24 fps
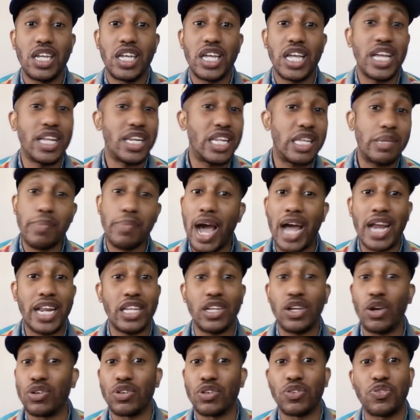anybody
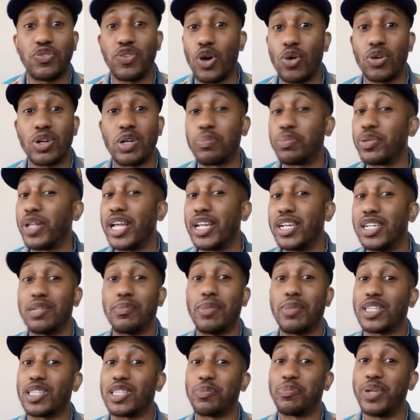on the phone complaining
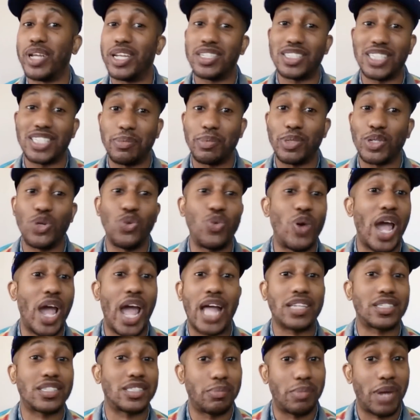about the pandemic who had
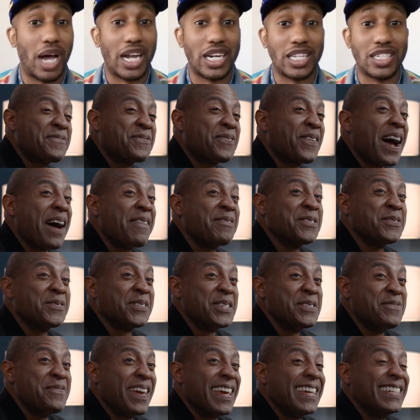somebody. It
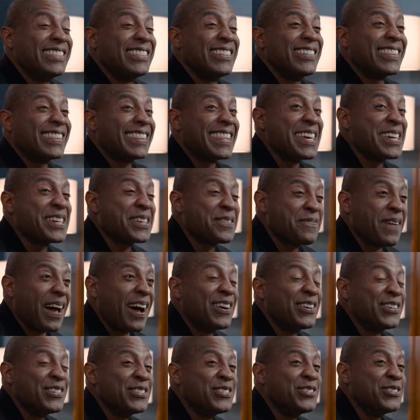probably made you think
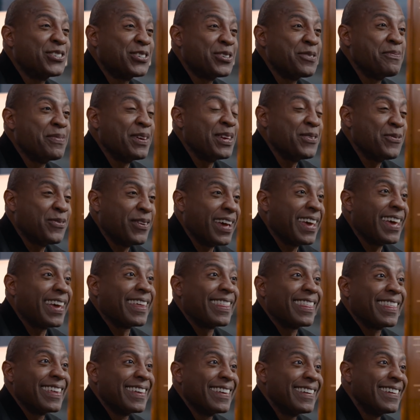about who you should be
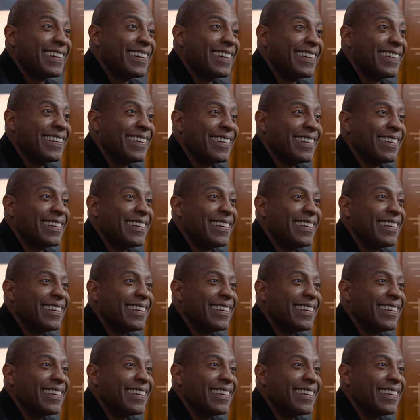with. I stepped